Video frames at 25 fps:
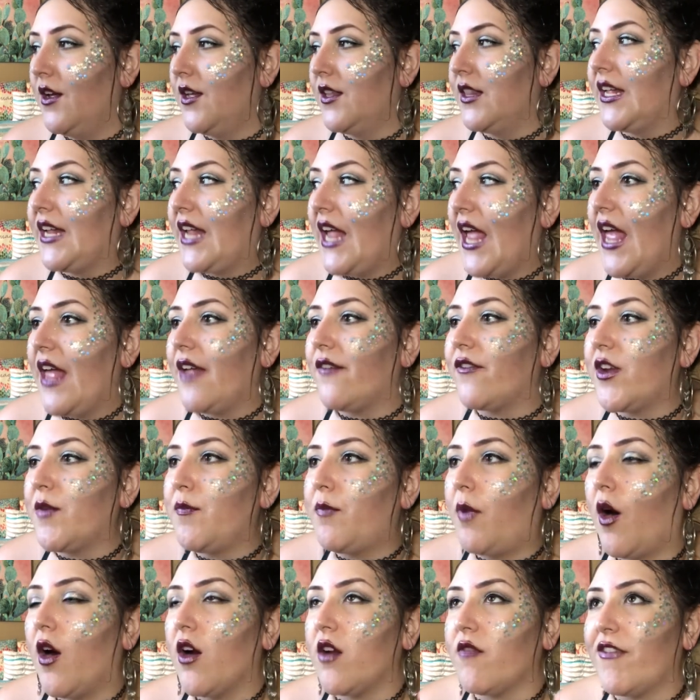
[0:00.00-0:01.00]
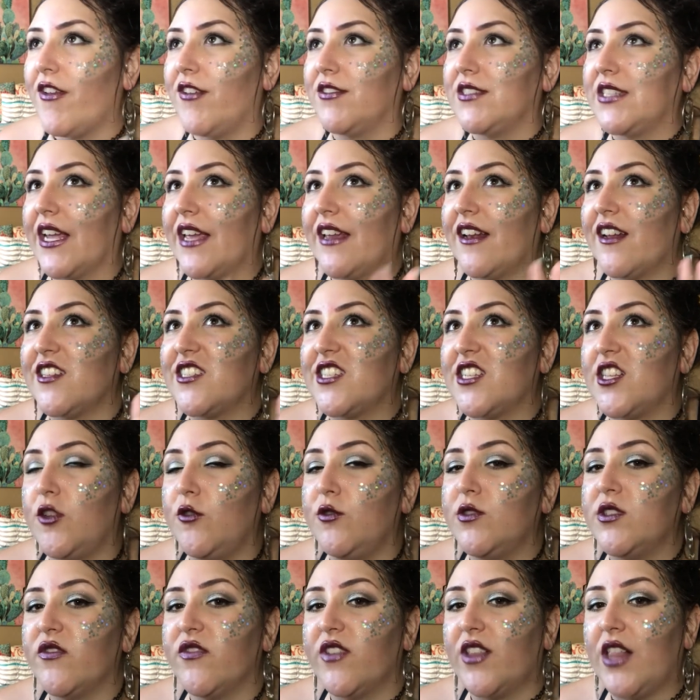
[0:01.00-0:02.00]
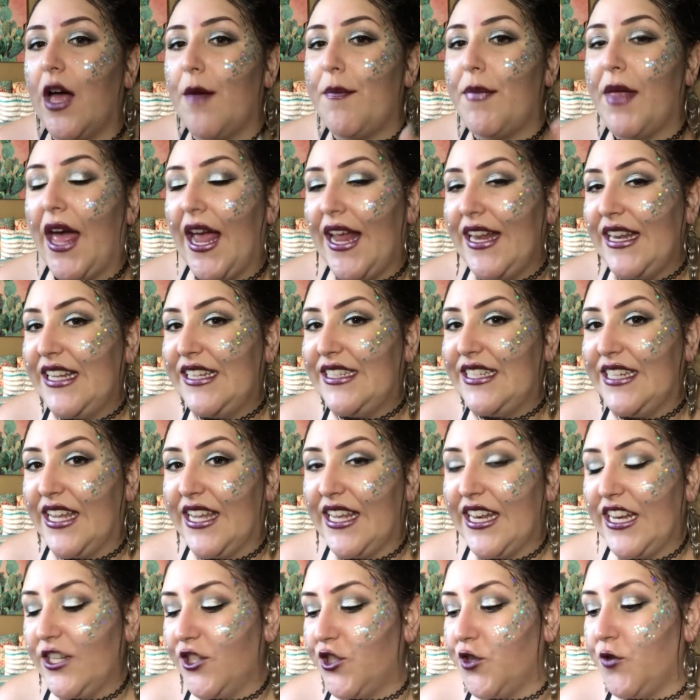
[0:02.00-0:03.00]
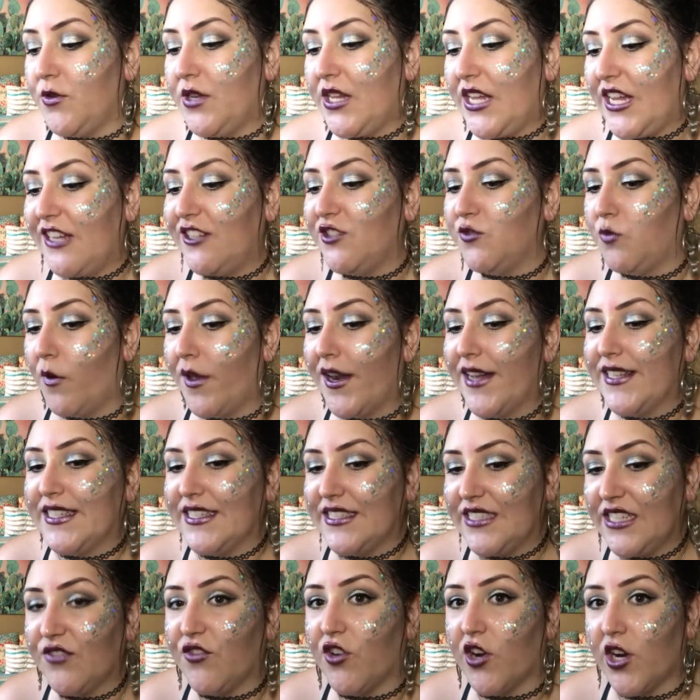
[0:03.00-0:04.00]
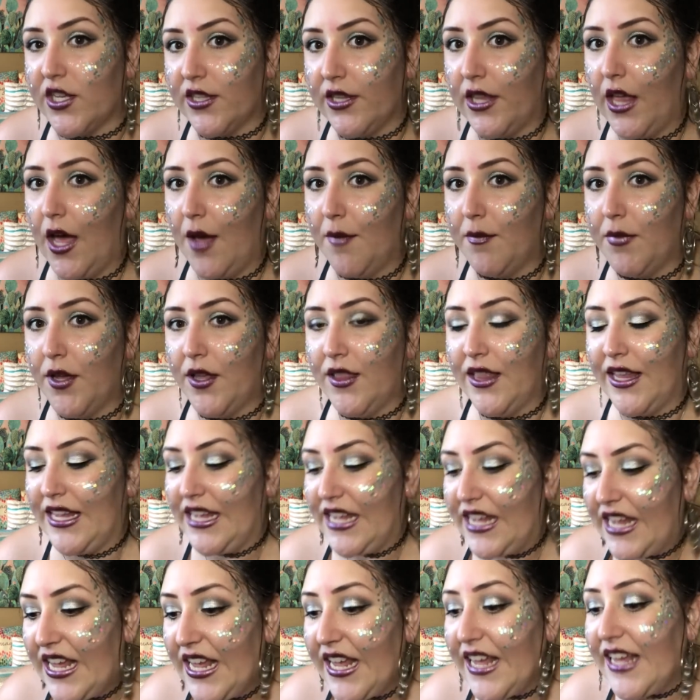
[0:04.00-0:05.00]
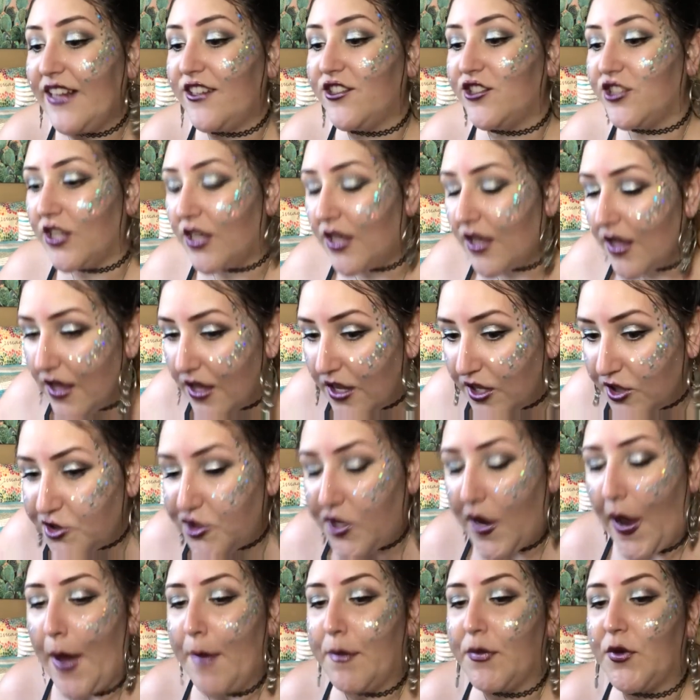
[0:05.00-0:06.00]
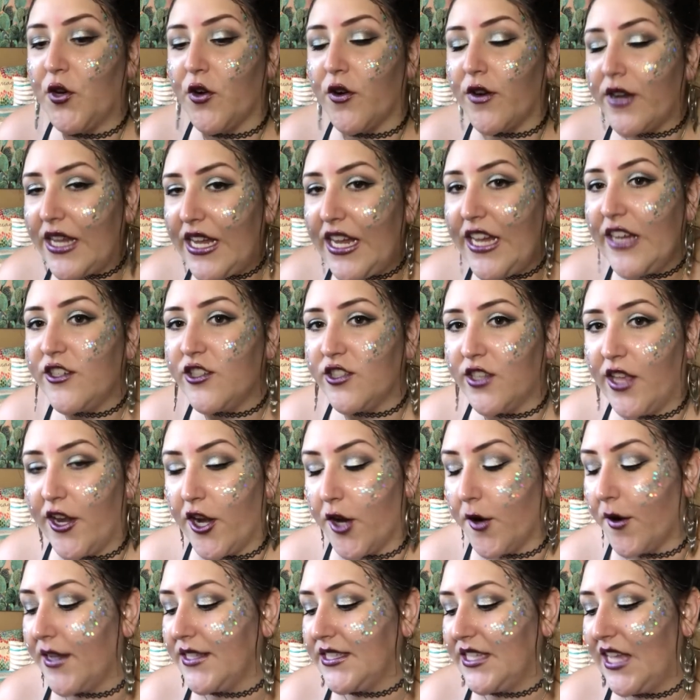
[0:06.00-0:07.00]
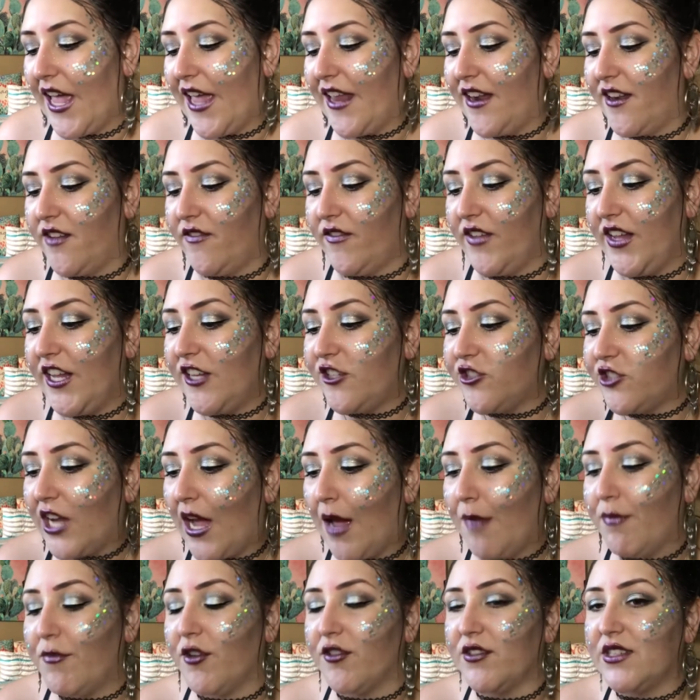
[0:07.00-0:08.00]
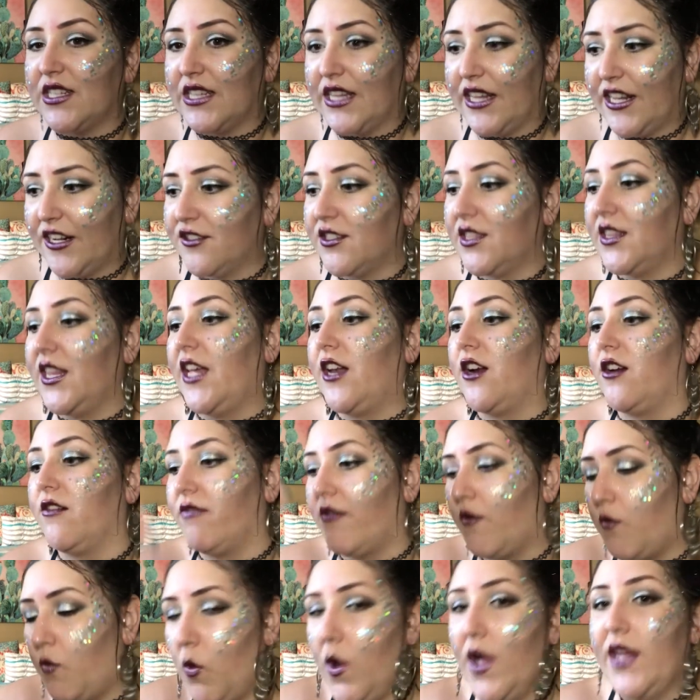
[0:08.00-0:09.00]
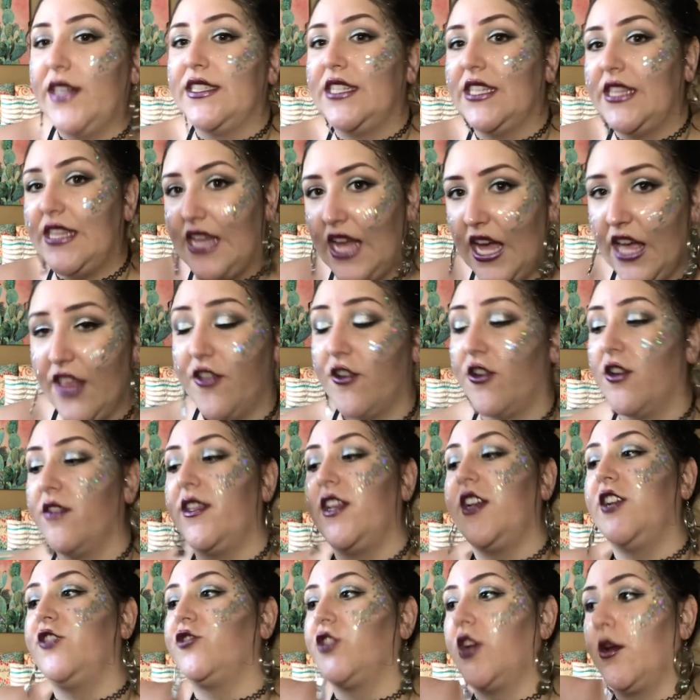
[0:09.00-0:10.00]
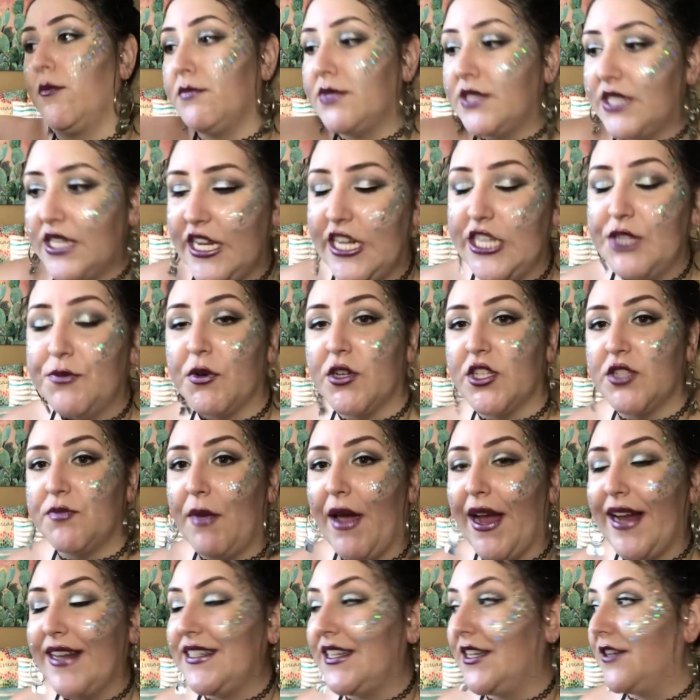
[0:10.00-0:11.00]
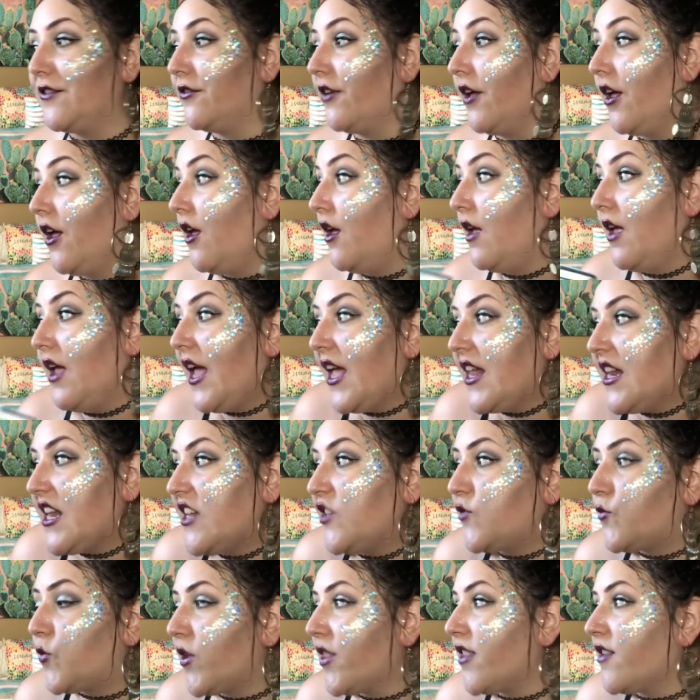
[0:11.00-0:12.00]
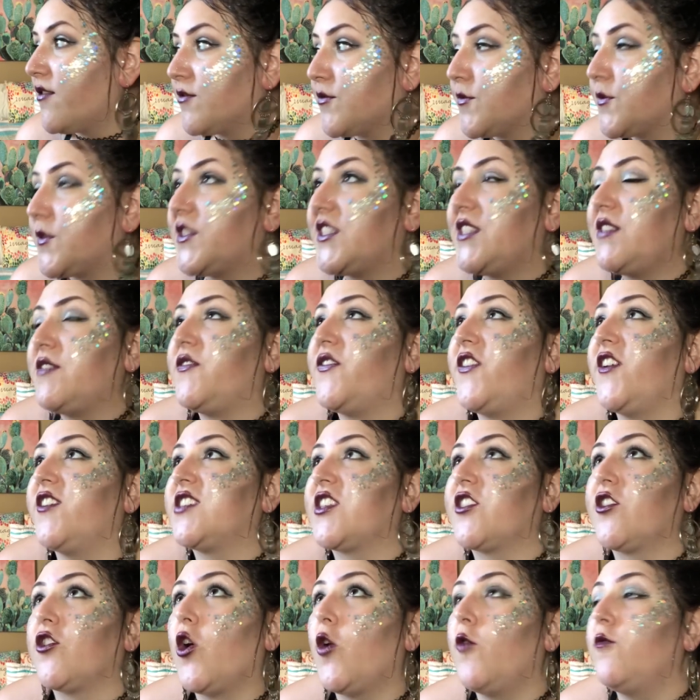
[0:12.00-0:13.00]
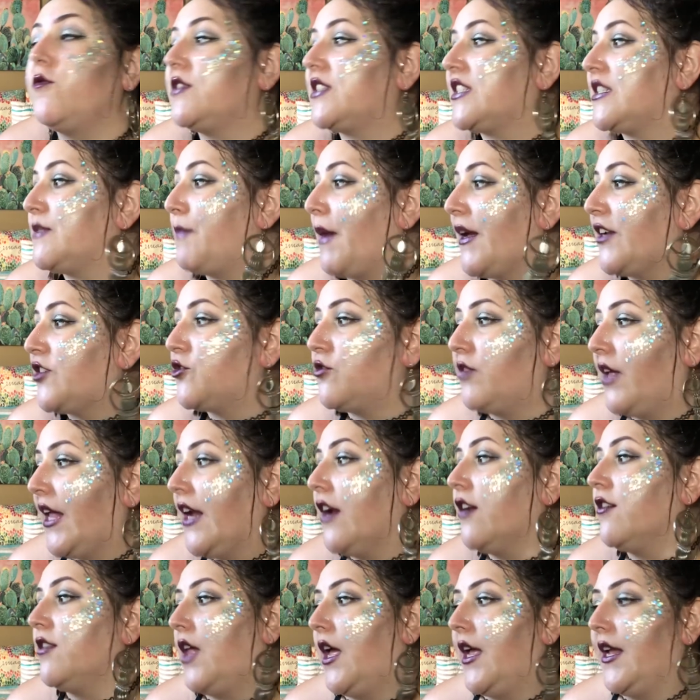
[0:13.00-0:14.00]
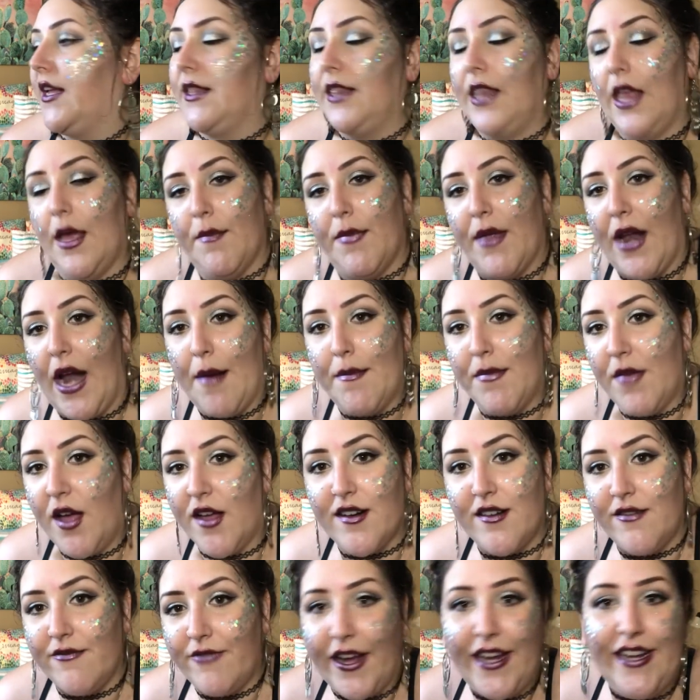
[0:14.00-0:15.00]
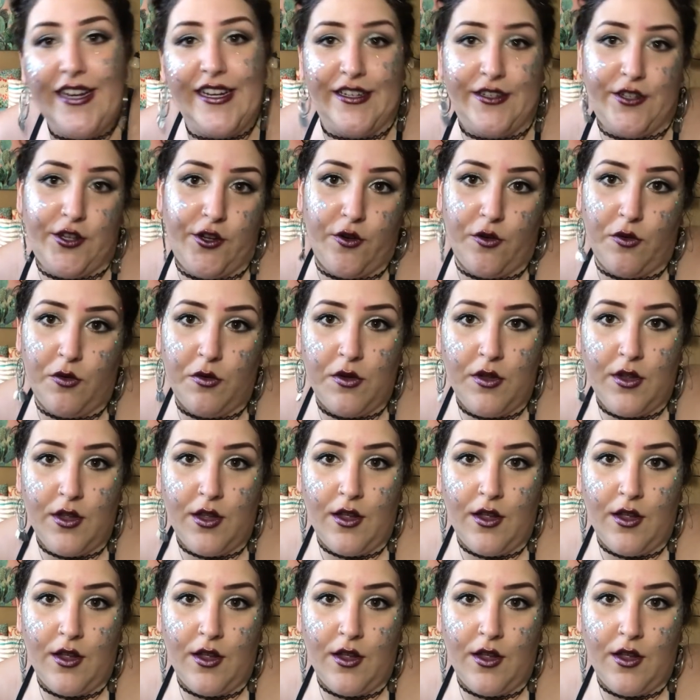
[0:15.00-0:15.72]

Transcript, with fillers: Like every part feels like an exclusive club that I need to get into and each one is a different club. Like each chapter and each letter because at the end of each chapter there's a letter from one to the other and then it jumps to each perspective. And each one of them feels like their own special airline club that I'm not invited to.